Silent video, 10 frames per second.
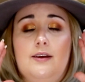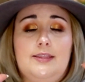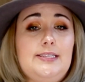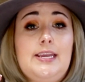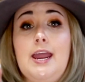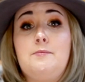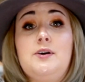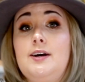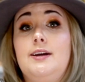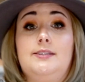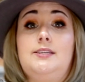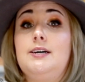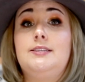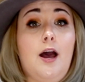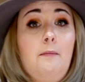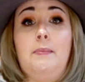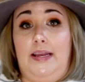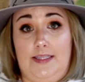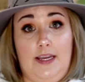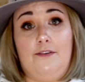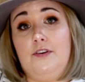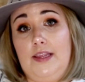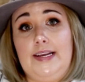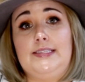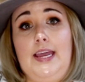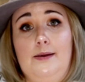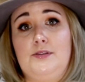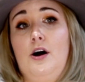this camera does amazing for landscapes.